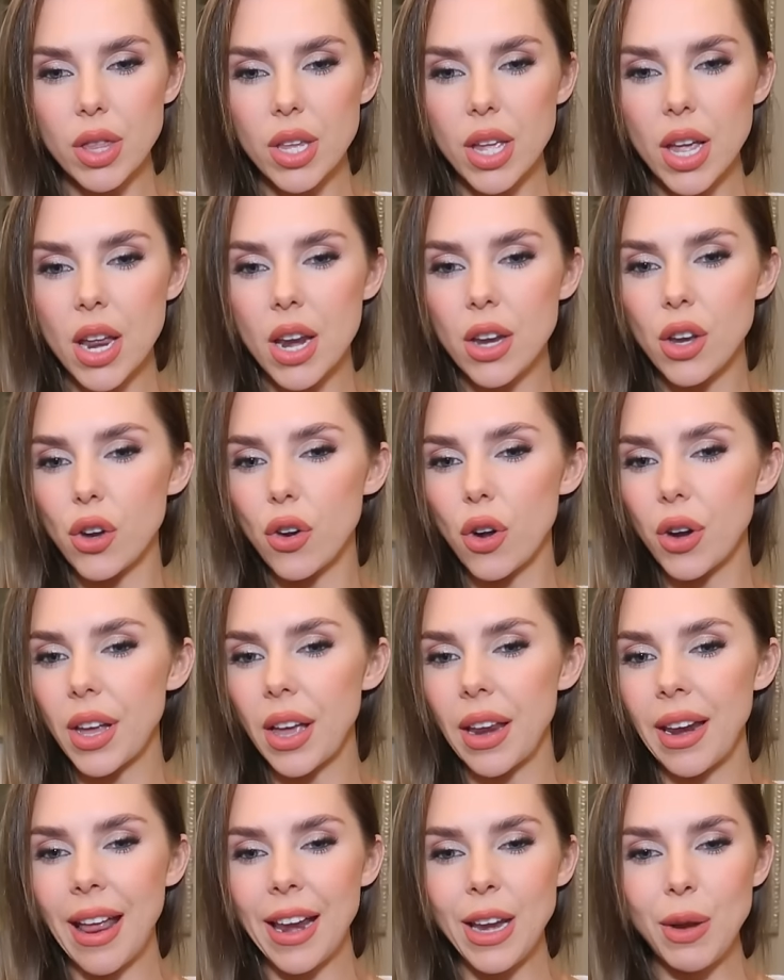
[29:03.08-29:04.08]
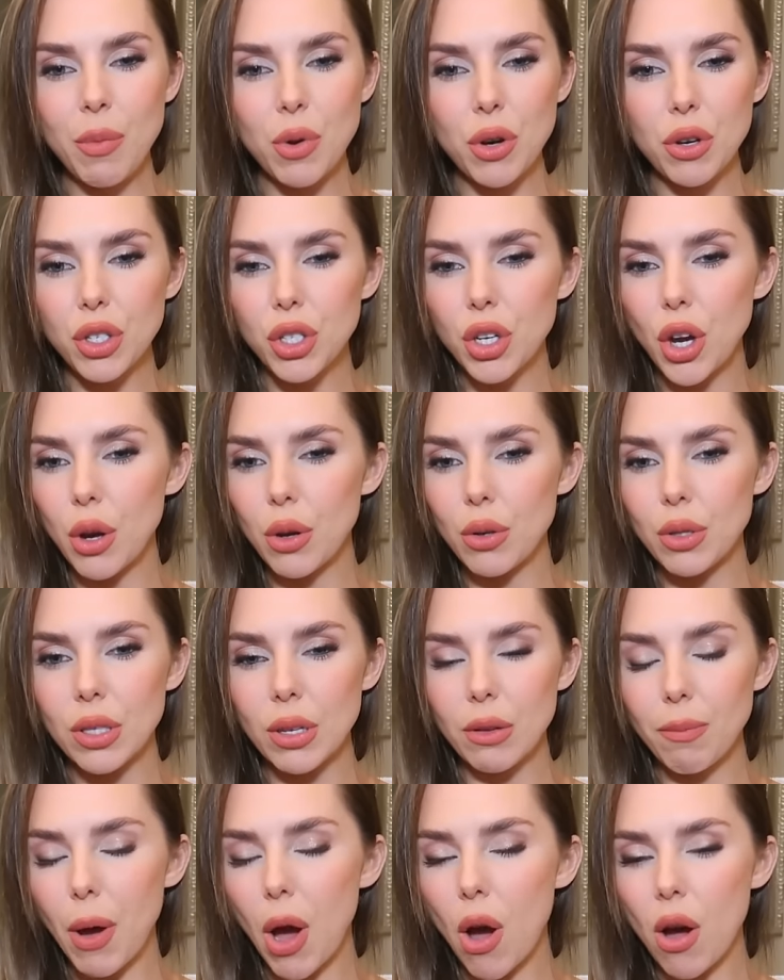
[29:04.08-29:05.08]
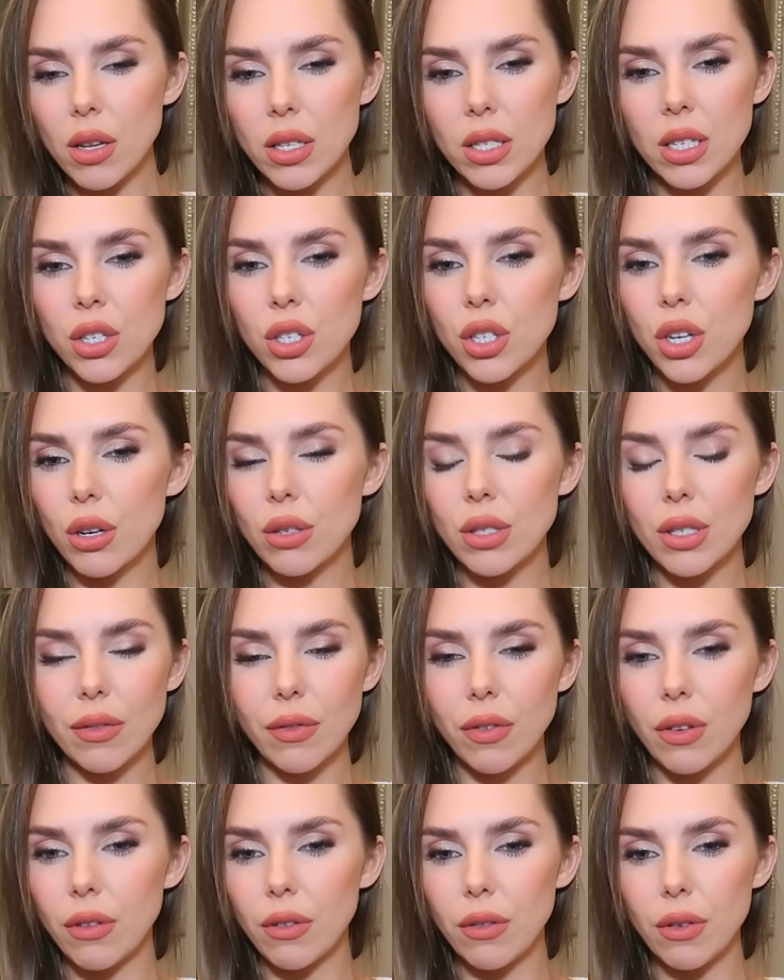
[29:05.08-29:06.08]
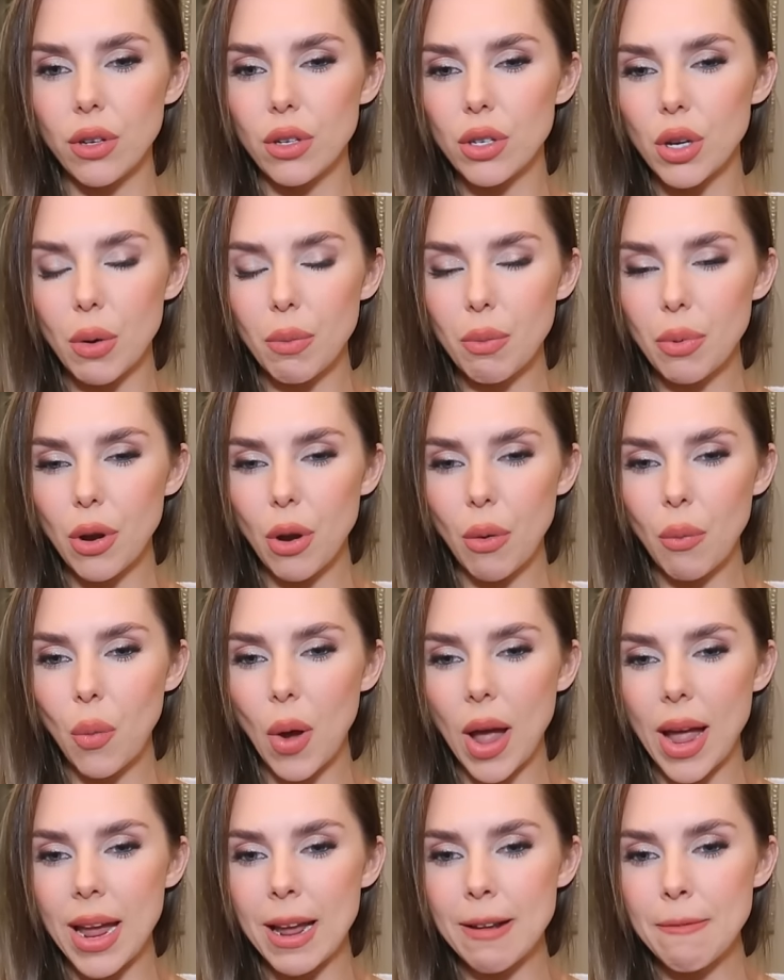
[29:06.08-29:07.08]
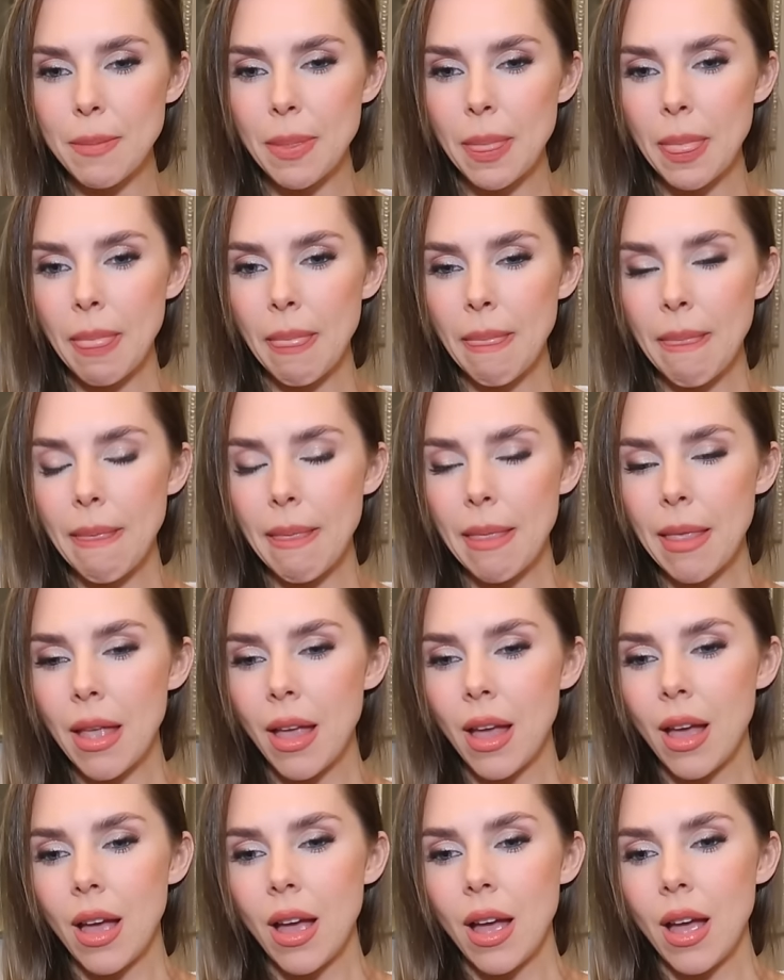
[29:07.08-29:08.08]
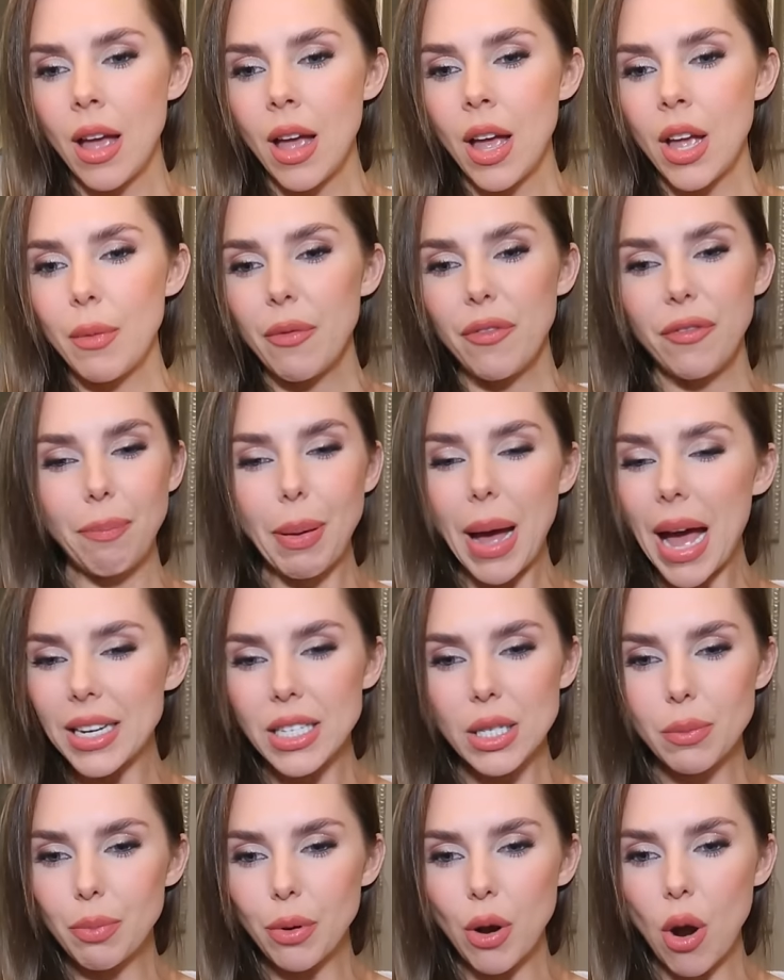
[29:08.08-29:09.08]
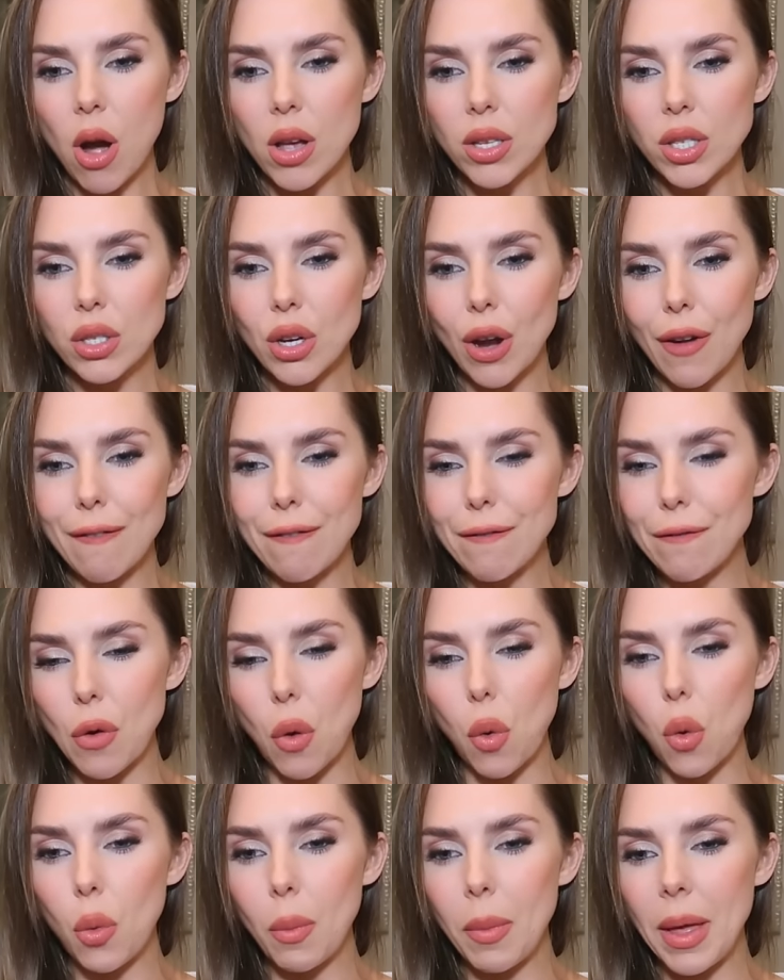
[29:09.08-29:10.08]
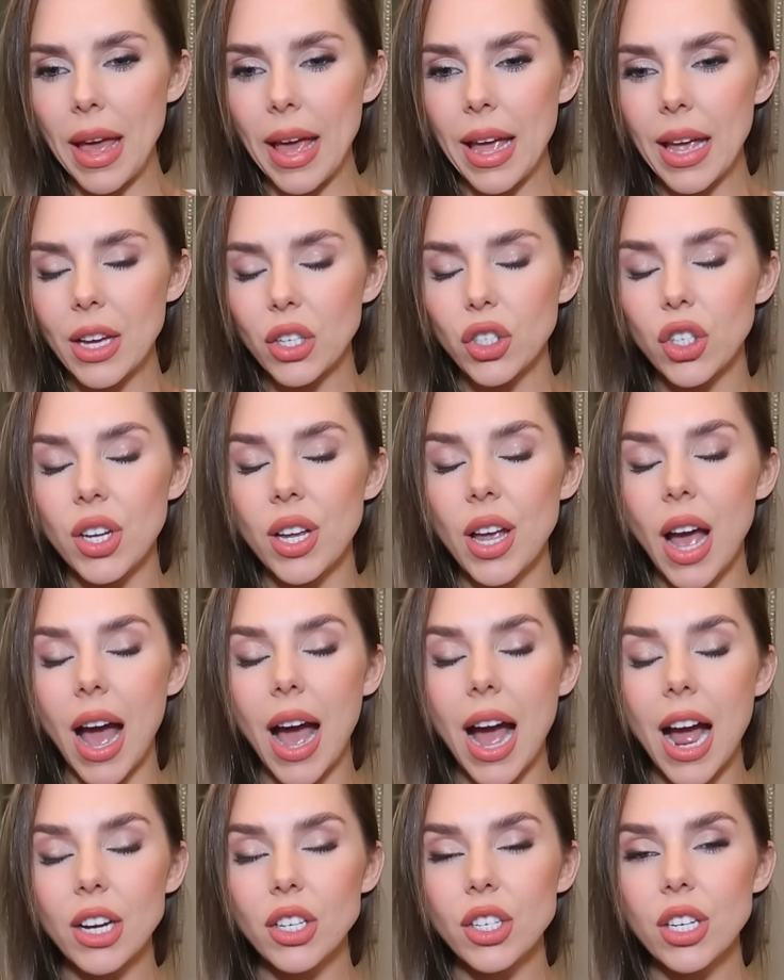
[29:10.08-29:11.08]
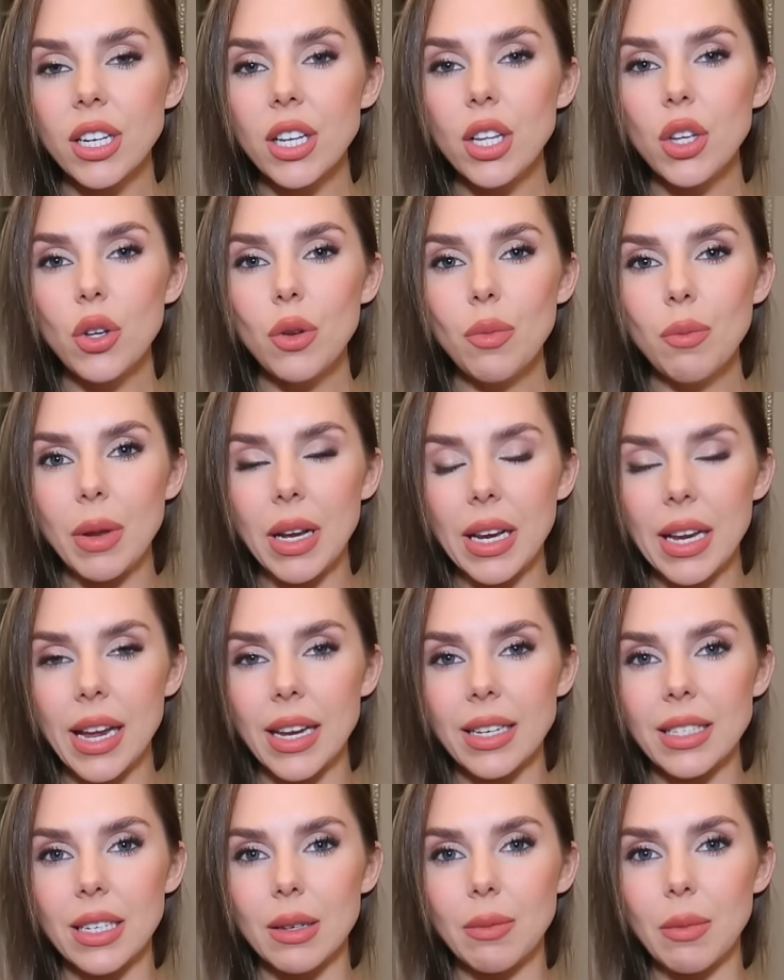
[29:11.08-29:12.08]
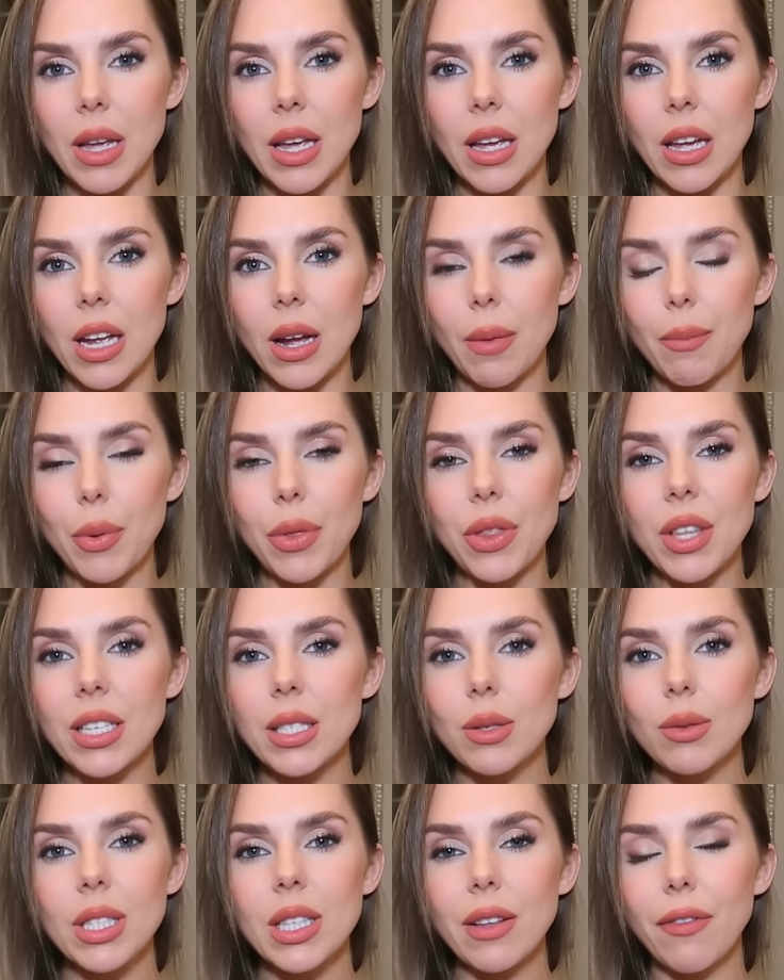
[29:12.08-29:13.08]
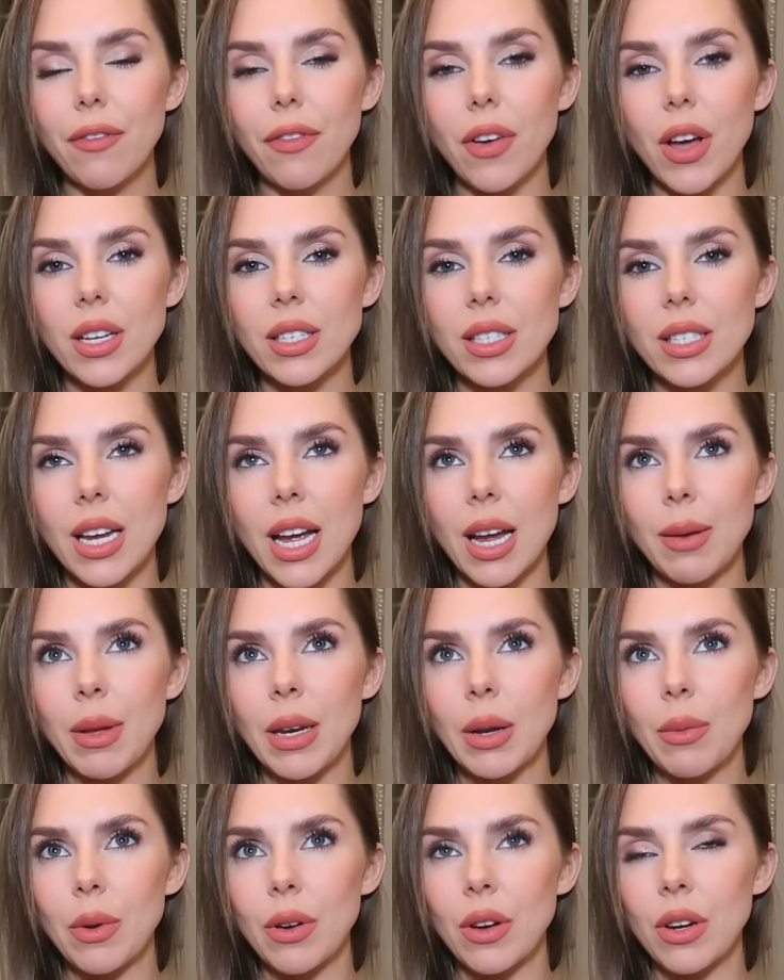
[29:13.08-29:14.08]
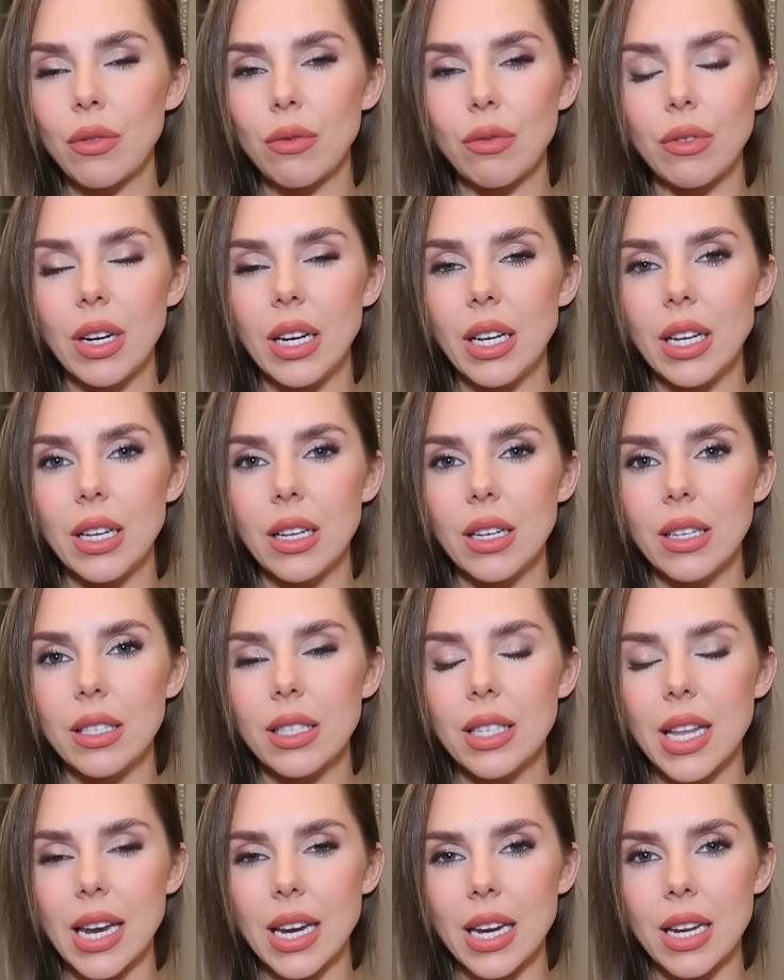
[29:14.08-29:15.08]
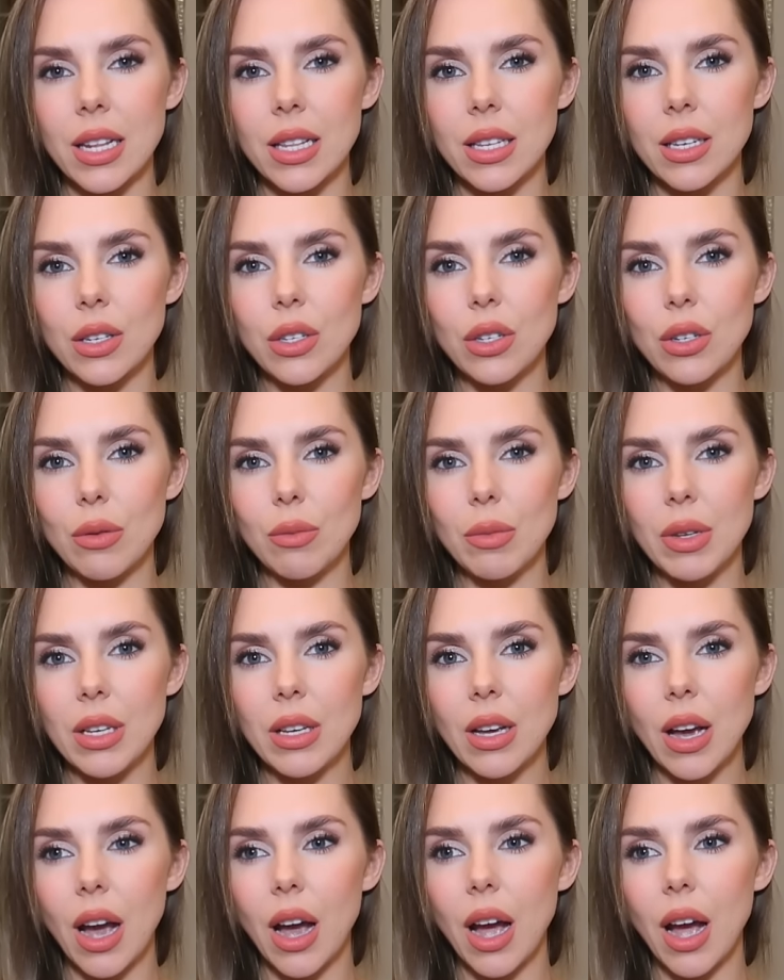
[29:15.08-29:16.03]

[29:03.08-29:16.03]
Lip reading: thin, you're not getting any more shows, parts and shows if you don't put on weight. Padded bras don't fool me. She actually humiliated me. But this was the first time anyone had really said anything to me.